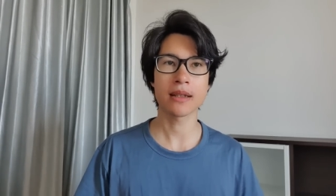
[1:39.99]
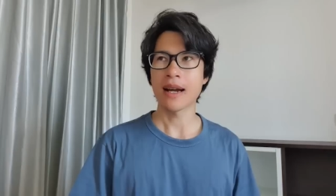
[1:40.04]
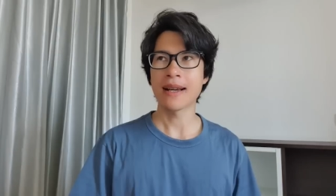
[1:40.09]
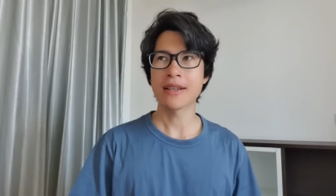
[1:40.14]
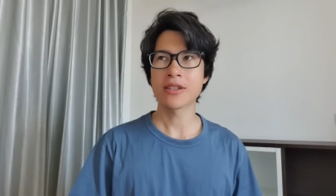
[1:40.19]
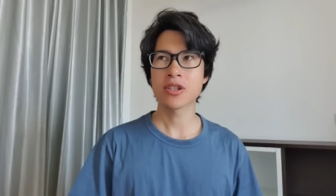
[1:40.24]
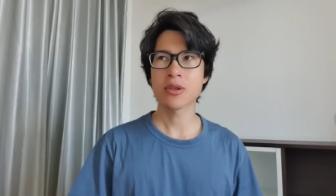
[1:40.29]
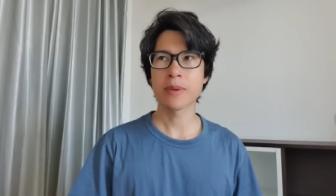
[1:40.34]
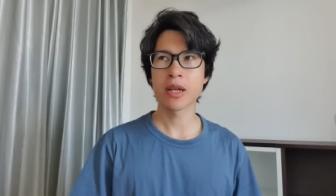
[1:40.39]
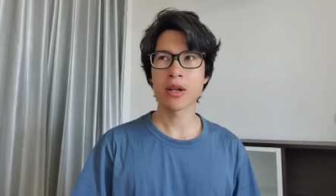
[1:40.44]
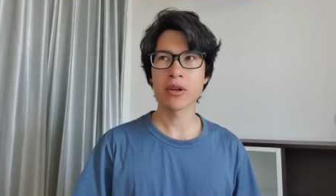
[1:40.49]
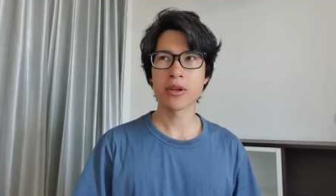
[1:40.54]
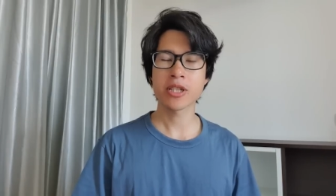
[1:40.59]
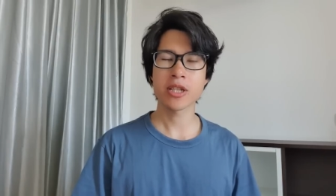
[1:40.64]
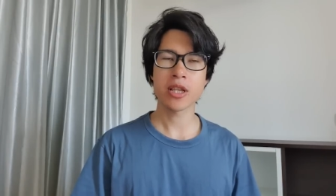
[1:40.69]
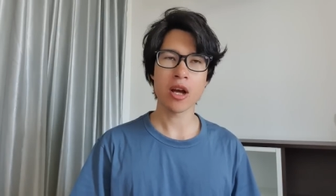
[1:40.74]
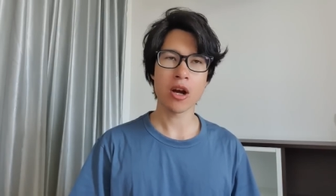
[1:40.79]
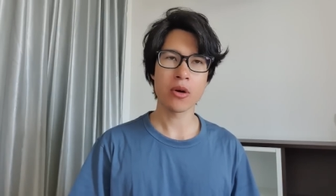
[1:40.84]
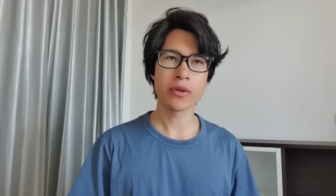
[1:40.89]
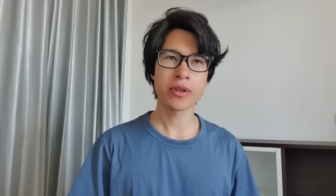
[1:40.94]
And to be
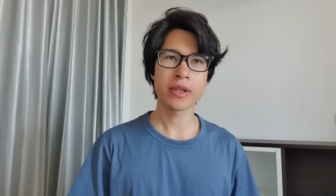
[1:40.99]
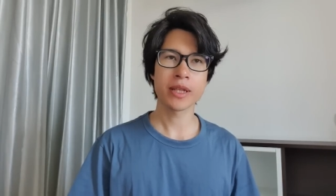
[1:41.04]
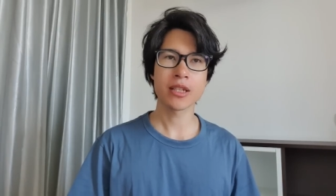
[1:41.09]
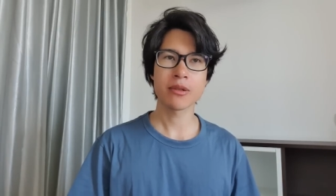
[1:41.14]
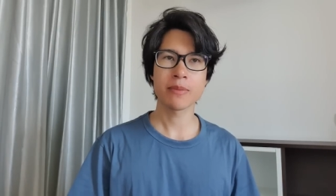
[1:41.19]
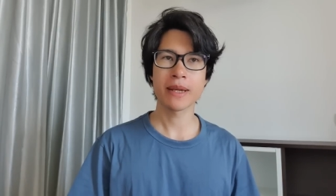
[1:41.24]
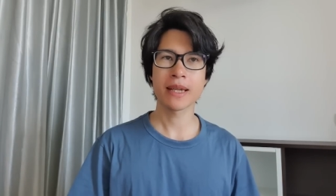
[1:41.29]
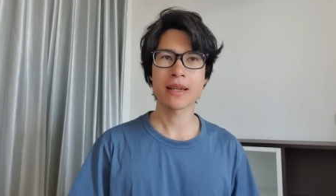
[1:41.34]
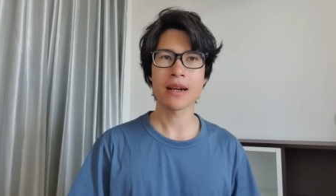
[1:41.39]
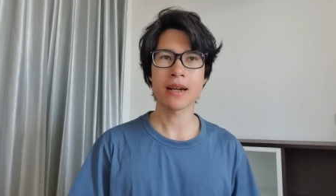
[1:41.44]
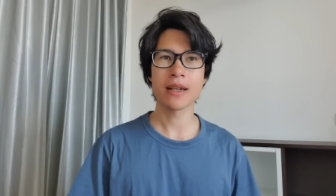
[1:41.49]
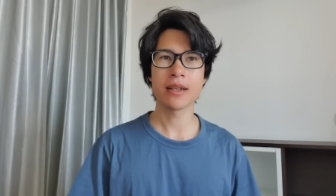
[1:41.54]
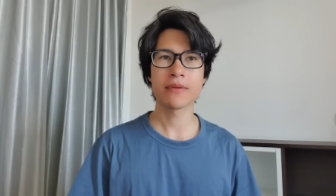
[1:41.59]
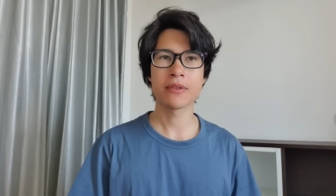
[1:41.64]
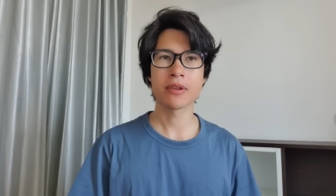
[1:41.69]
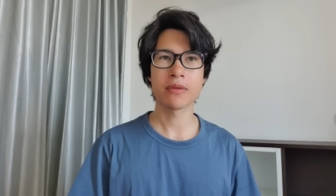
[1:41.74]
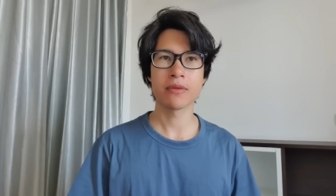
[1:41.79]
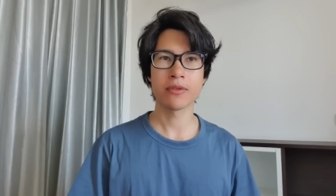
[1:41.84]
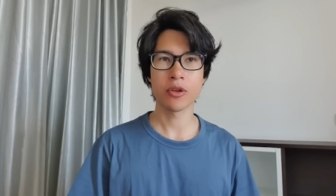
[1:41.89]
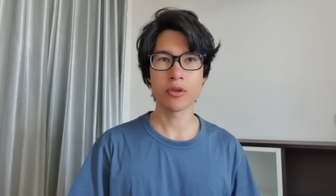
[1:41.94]
honest, the whole thing's been kind
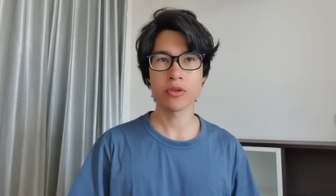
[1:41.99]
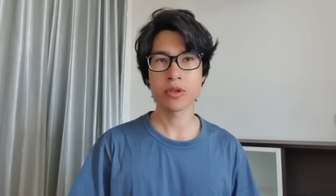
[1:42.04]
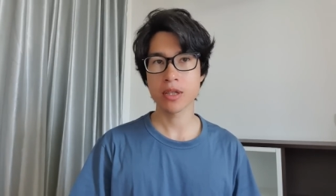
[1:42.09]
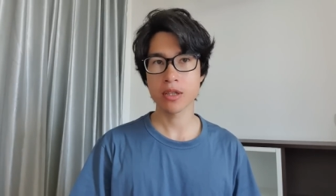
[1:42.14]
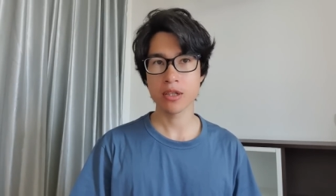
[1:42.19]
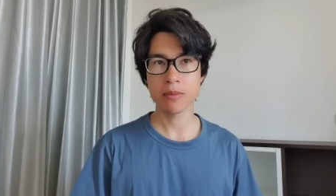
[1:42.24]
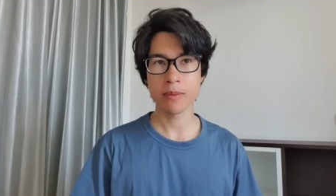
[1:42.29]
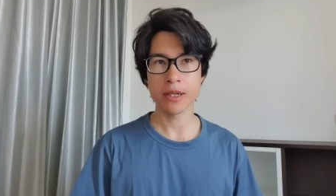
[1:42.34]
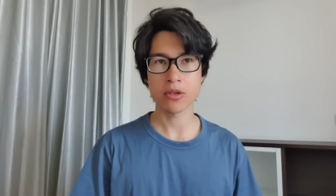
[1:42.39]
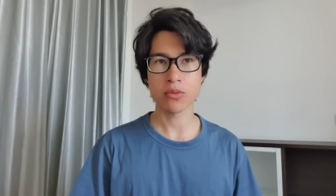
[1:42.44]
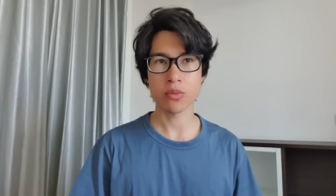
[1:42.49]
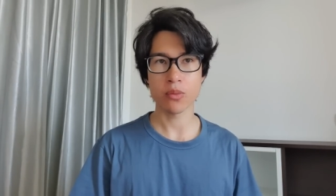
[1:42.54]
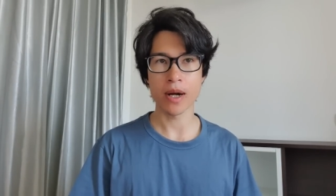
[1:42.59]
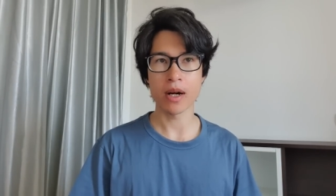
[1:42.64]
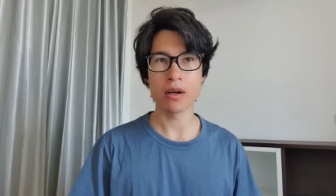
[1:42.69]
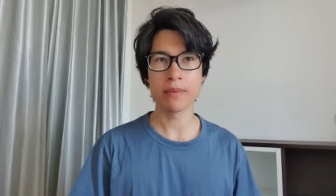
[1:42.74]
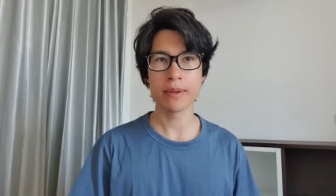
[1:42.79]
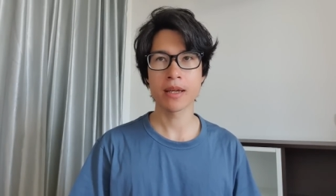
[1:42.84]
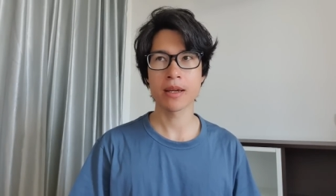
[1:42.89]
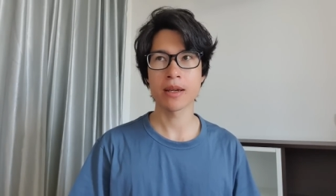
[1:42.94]
of confusing to me as
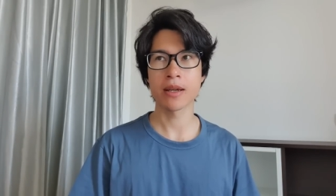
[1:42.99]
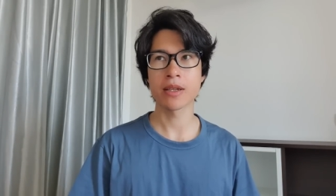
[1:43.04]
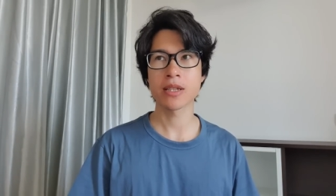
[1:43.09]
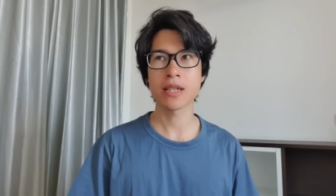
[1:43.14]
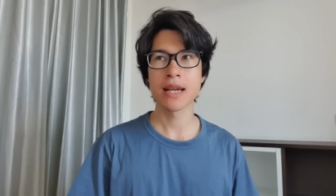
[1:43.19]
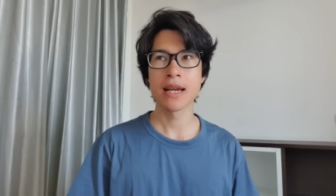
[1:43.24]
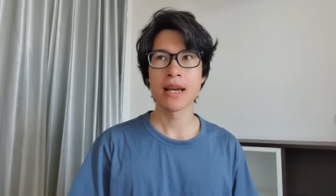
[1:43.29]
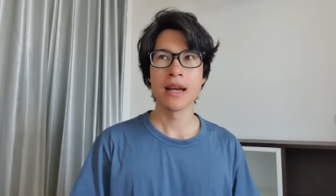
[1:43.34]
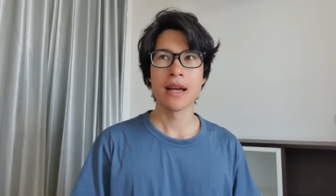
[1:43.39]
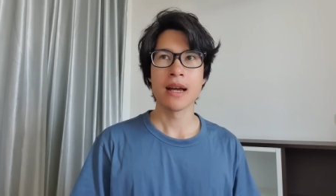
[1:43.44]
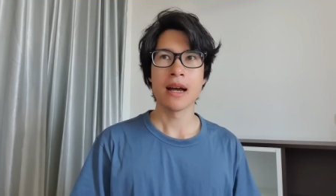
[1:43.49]
well because